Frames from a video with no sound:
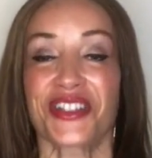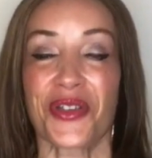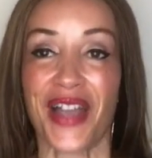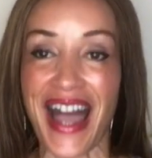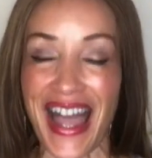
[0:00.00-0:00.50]
So
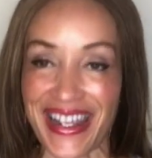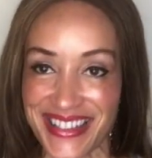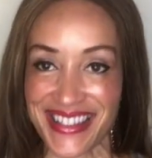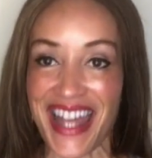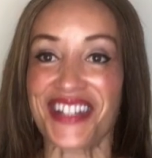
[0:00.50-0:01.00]
you guys,
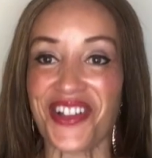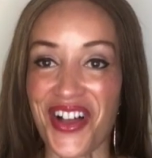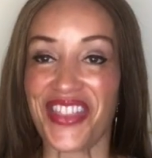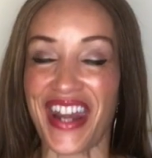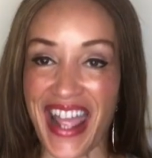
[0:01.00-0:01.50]
that is all
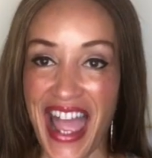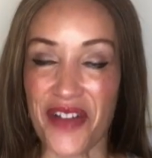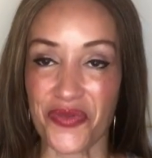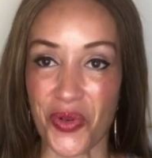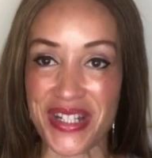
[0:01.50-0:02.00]
that I have
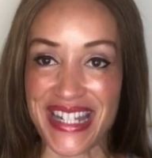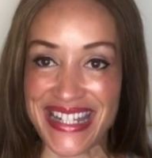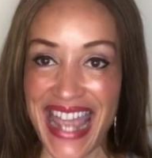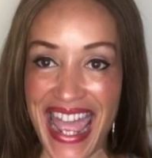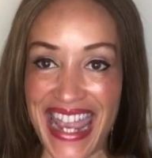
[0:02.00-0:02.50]
for
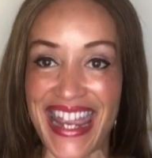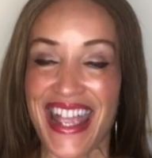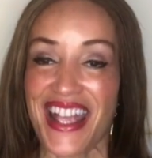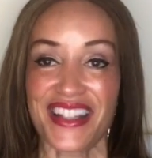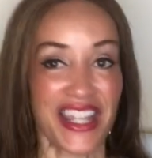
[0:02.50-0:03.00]
today.
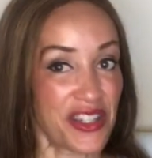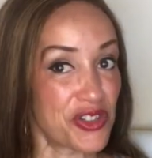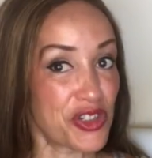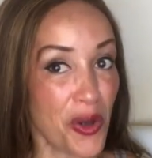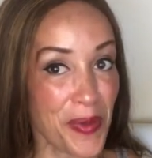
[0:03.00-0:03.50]
Thank you
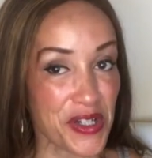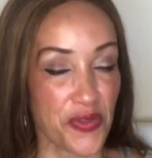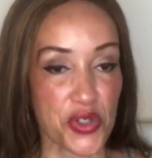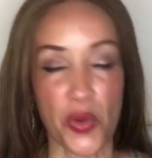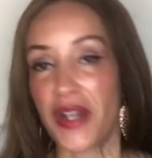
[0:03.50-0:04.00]
so much for
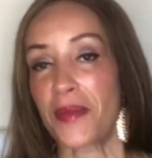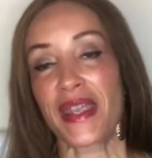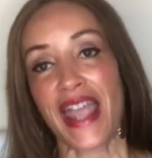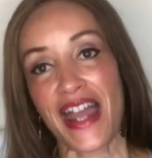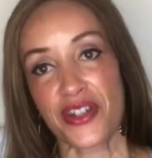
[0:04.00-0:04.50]
joining
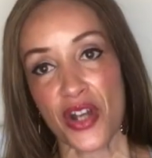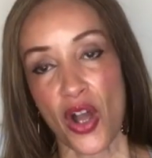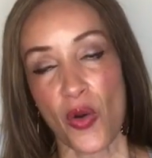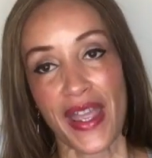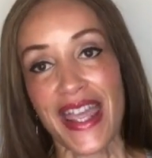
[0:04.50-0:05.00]
me. And you
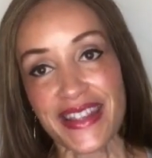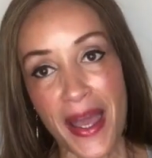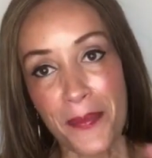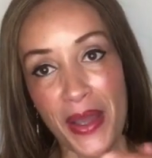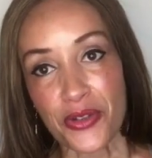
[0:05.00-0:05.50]
know, hit
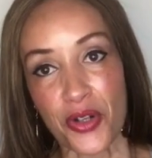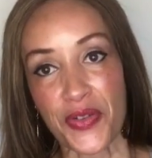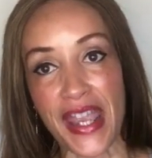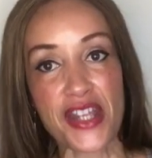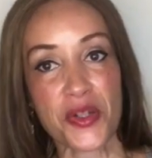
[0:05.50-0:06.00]
that bell
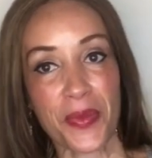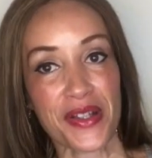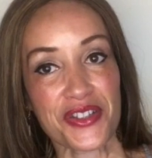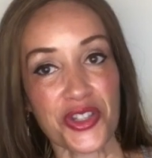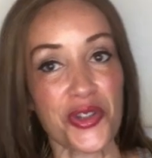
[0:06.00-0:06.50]
notification
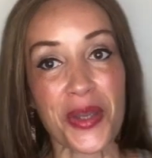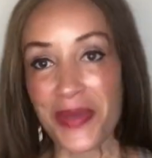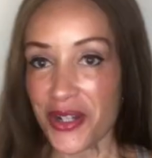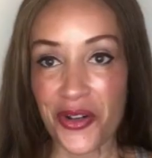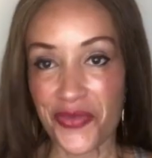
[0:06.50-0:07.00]
button so you can be
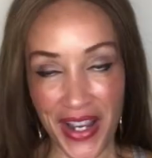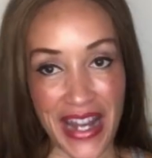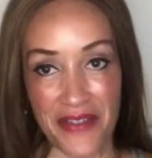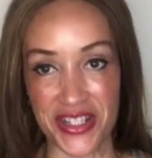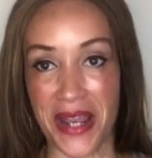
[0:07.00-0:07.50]
notified
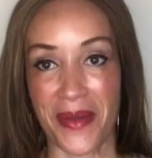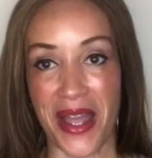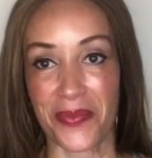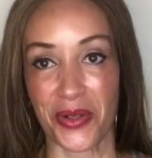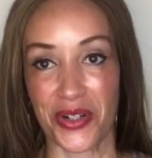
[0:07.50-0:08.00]
every time I
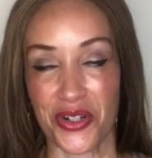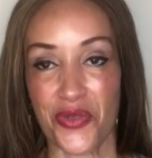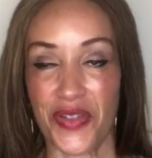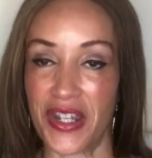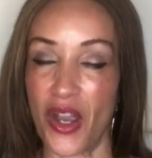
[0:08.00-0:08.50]
upload a new
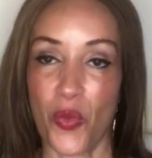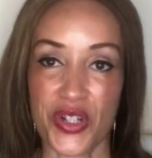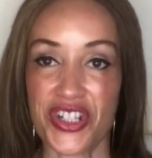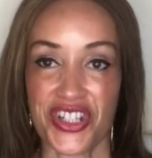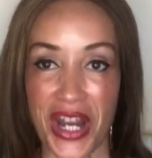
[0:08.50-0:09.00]
video,
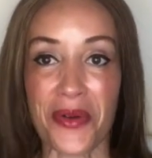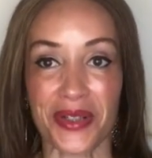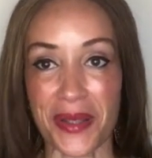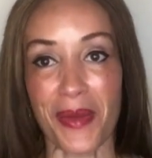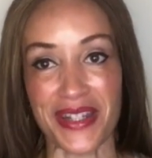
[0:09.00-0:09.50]
which is
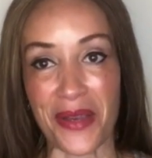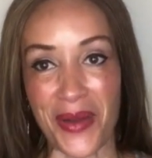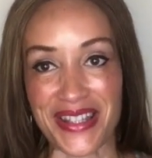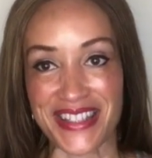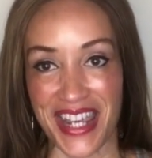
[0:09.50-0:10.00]
generally Monday,
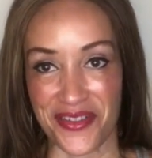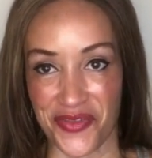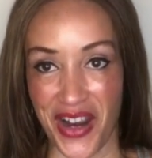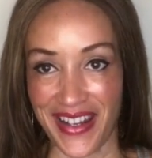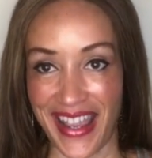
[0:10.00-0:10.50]
Wednesday, and
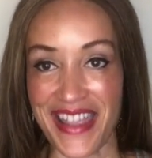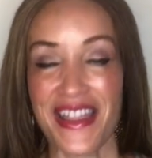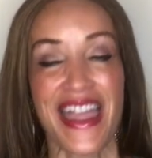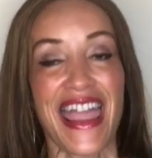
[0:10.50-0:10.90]
Friday.